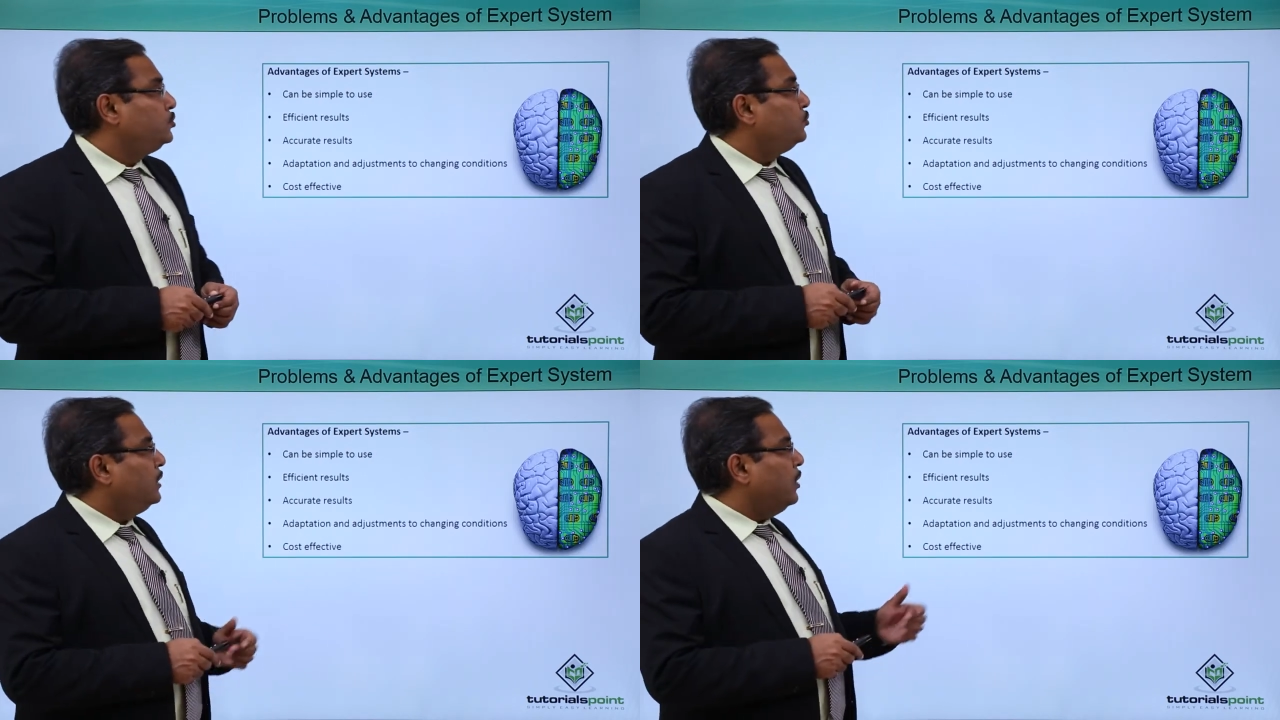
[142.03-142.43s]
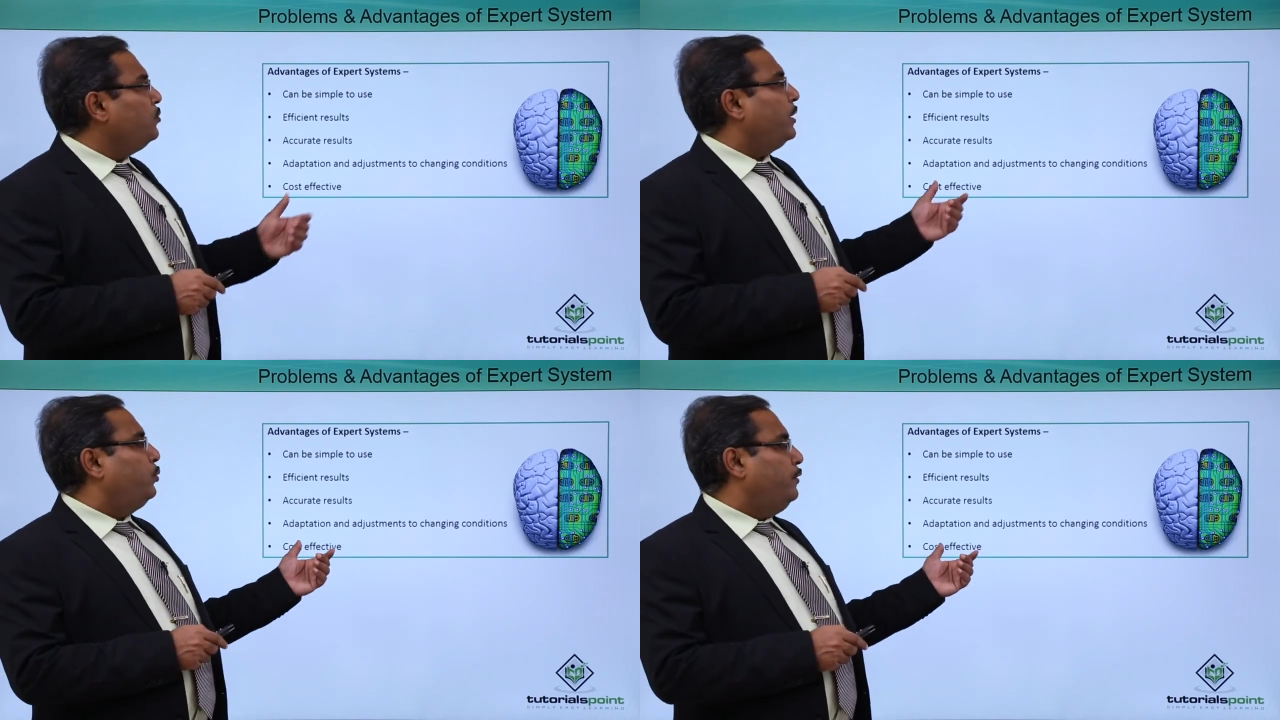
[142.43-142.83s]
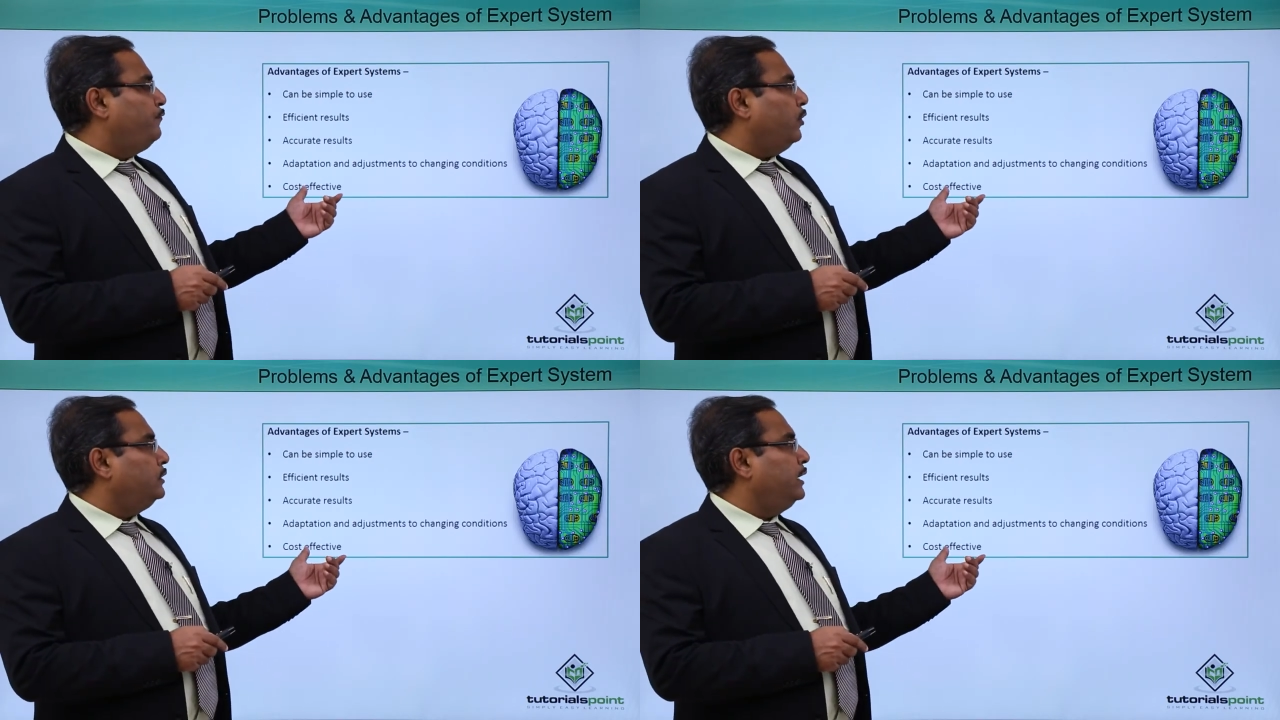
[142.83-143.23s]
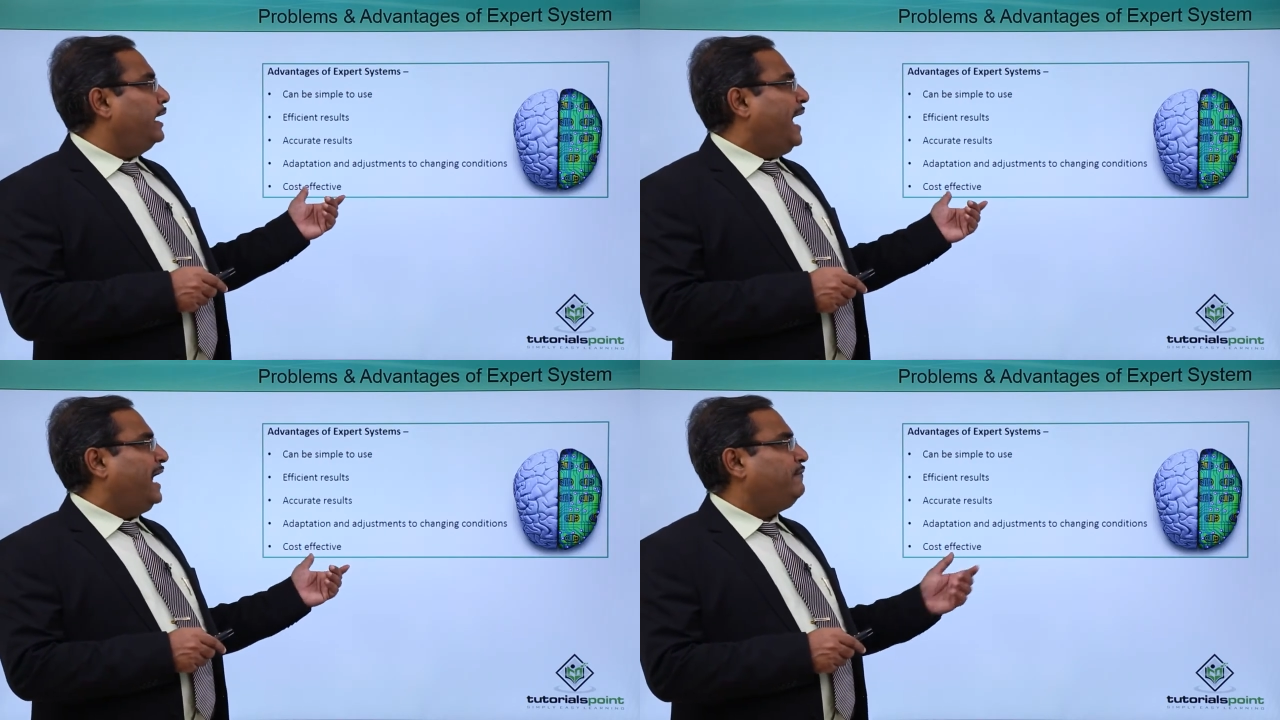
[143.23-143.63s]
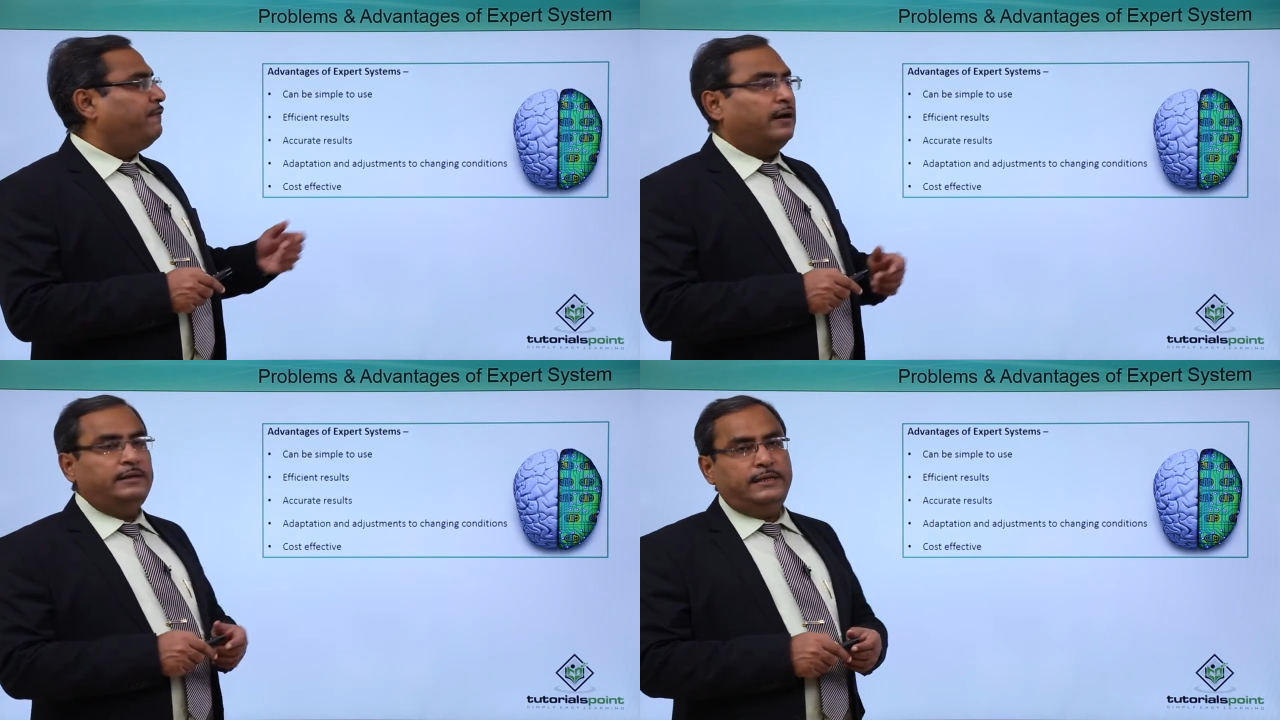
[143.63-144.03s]
So now we are going for the
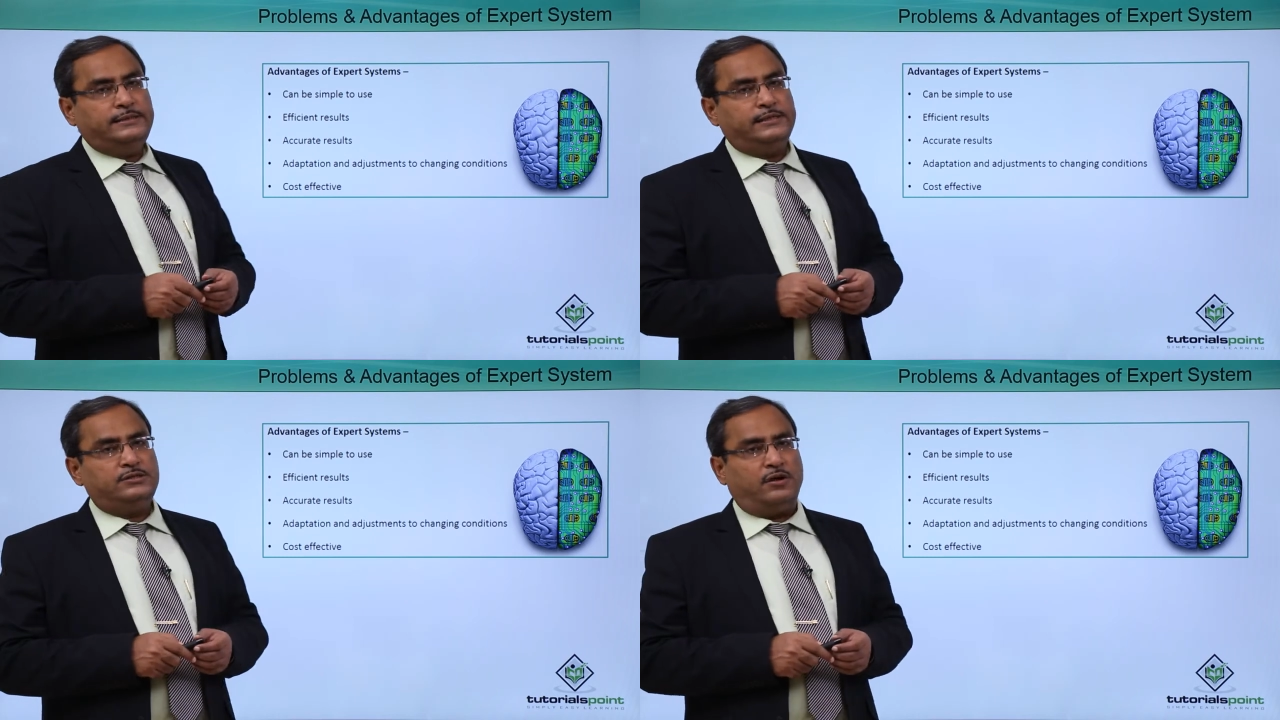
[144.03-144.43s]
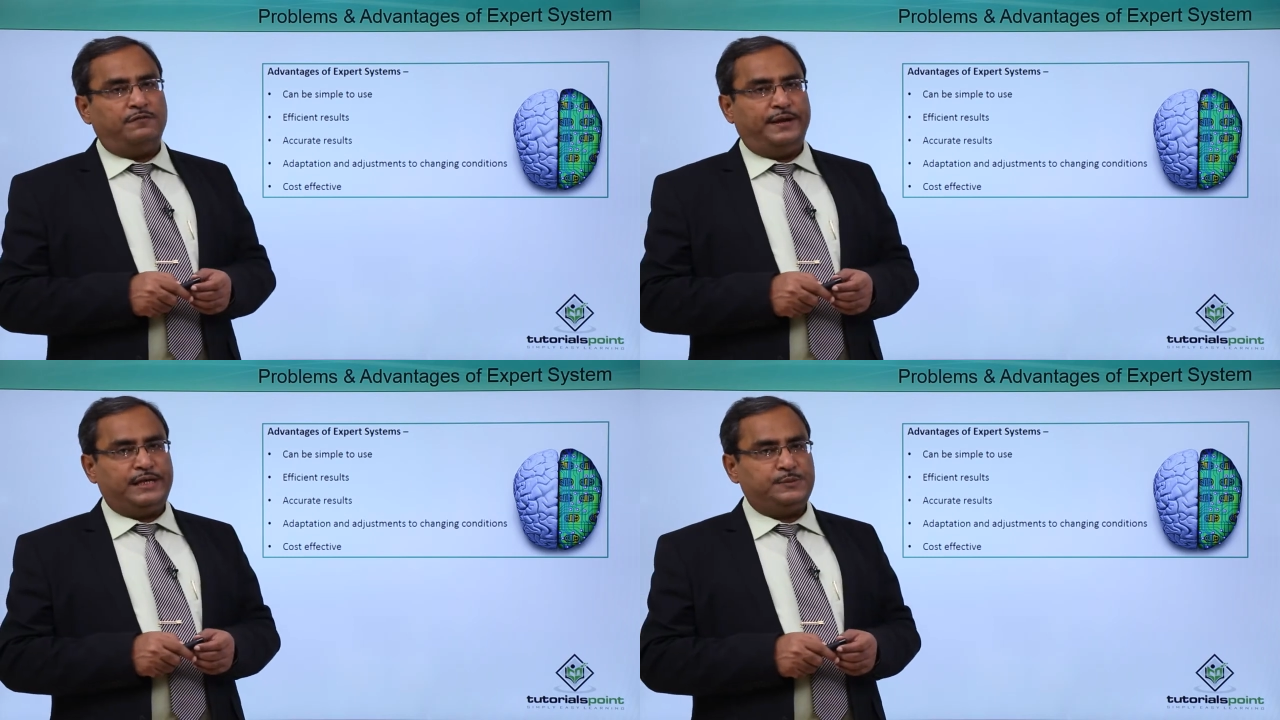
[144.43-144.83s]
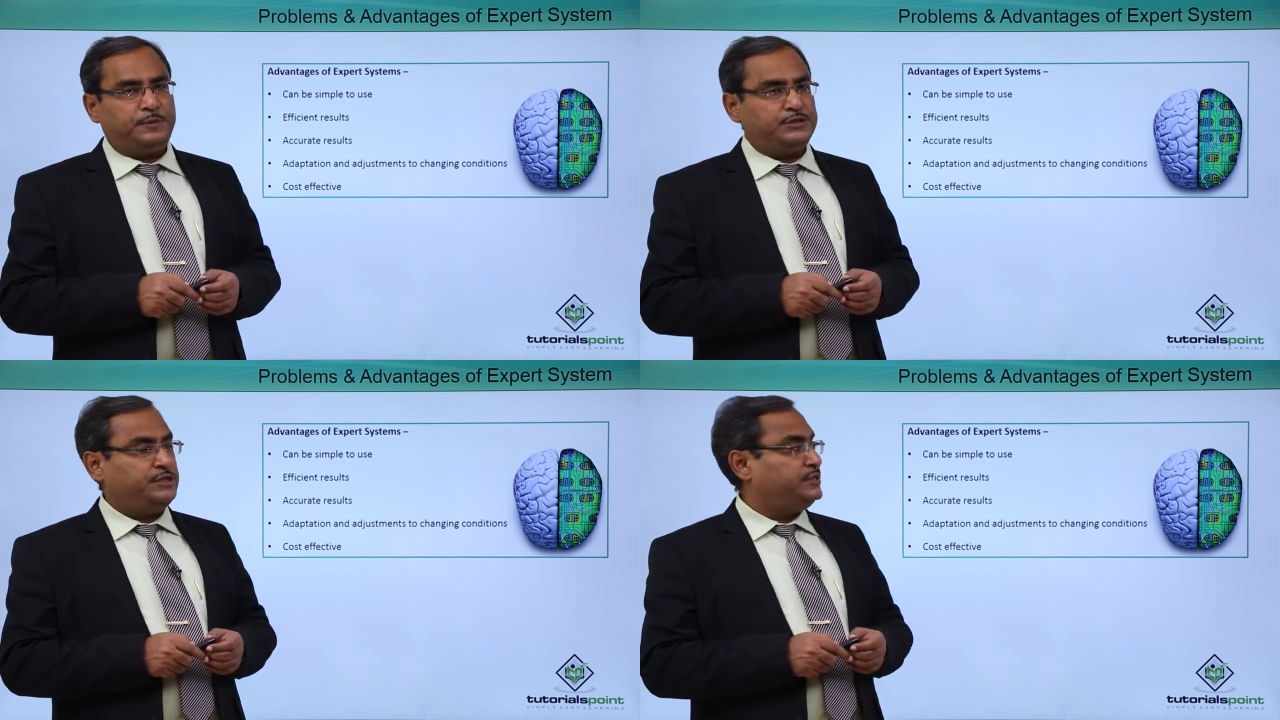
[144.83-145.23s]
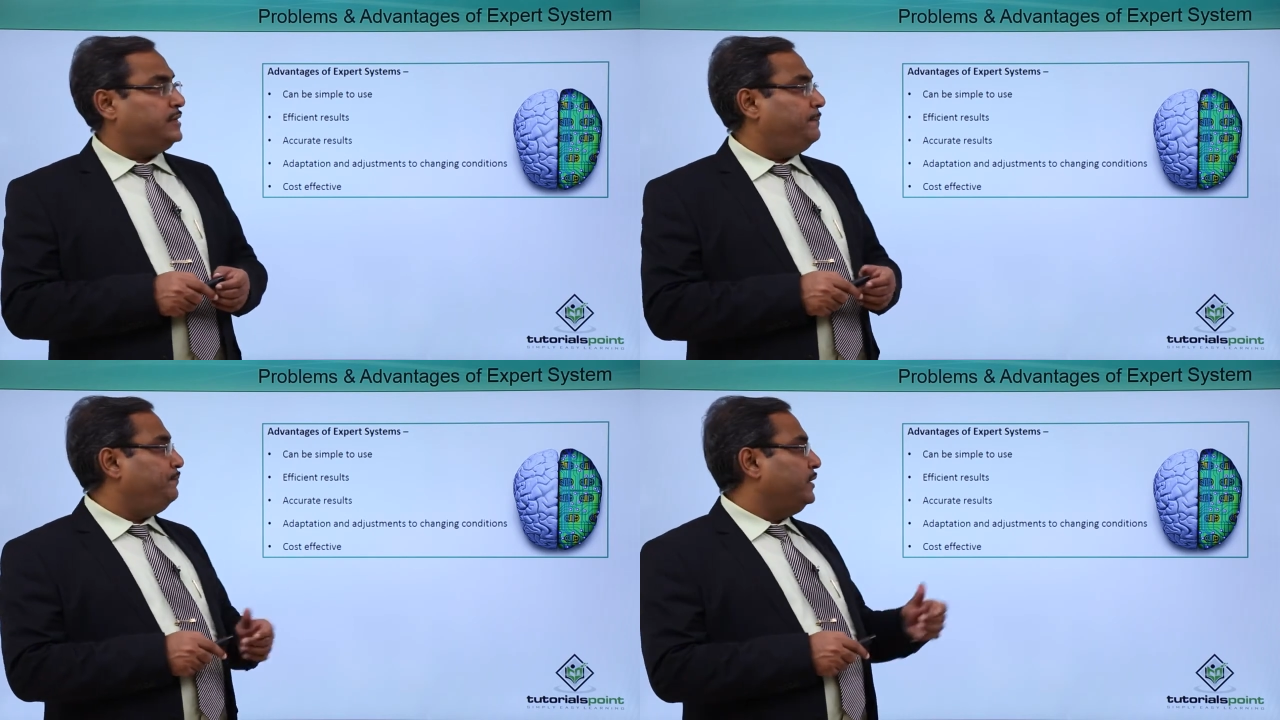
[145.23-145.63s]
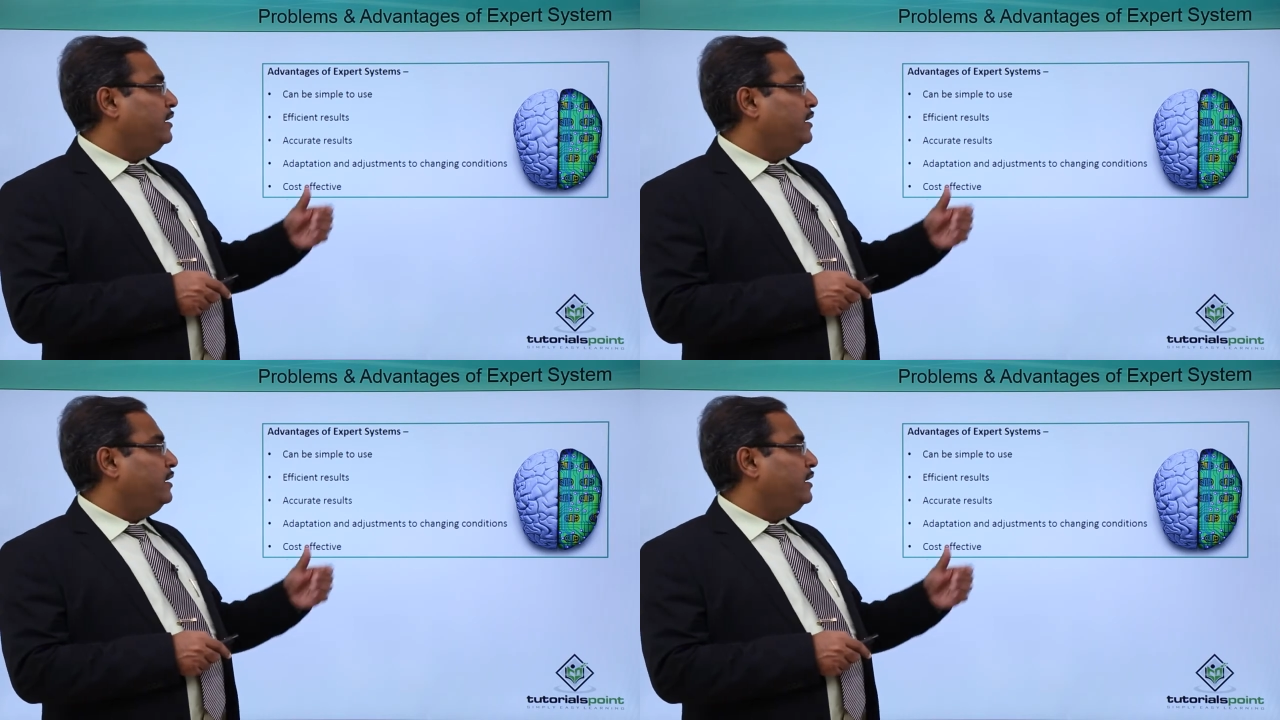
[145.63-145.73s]
advantages of expert system.